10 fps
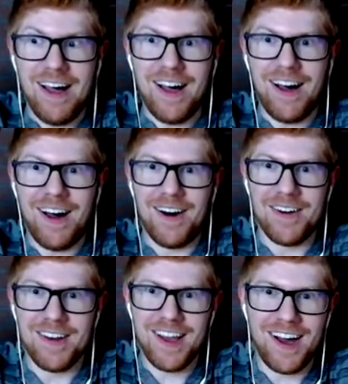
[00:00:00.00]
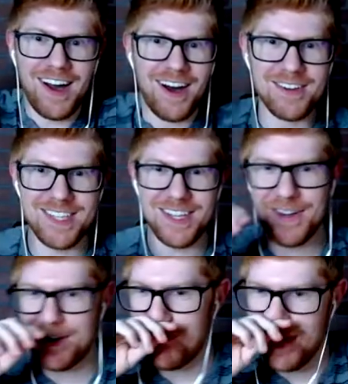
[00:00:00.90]
Oh, no,
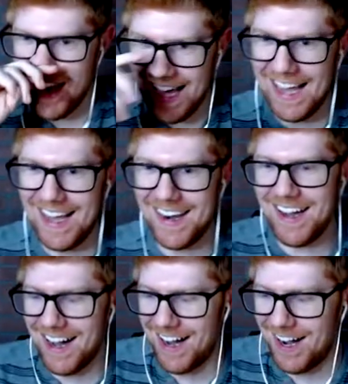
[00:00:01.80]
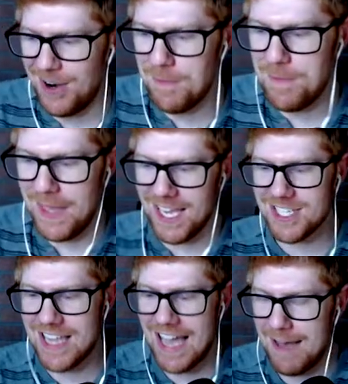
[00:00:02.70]
too bad. Oh,
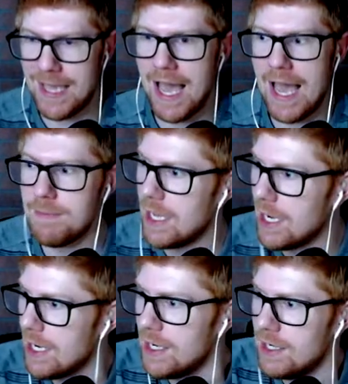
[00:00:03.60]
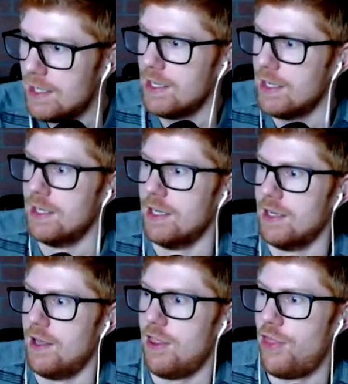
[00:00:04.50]
Peach got me. I mean,
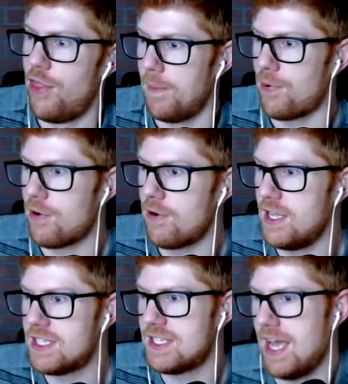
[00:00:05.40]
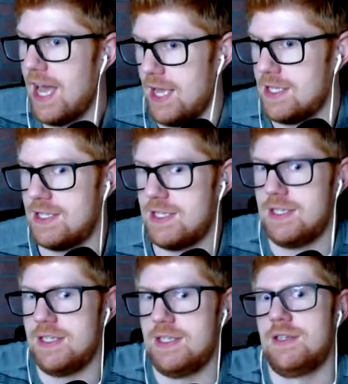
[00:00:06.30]
the
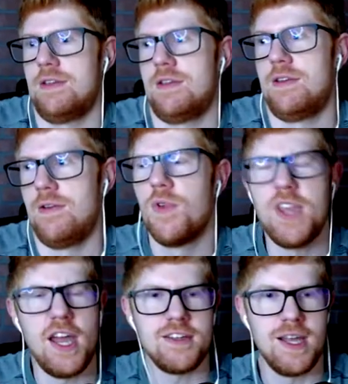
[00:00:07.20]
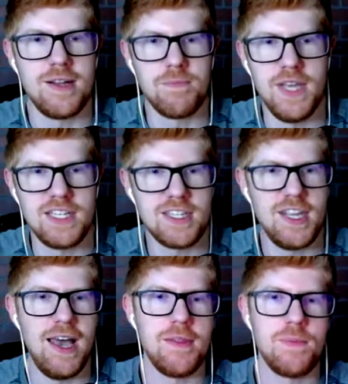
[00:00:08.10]
princess. Well, they already said Peach.
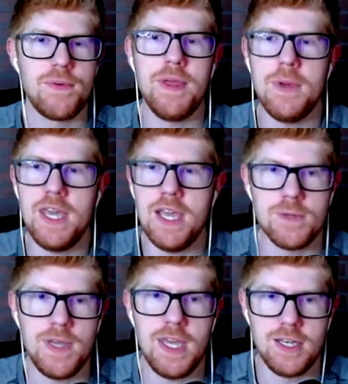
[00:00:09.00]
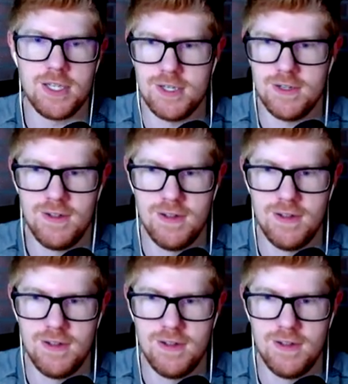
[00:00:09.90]
Yeah, Pe Peach, Peach.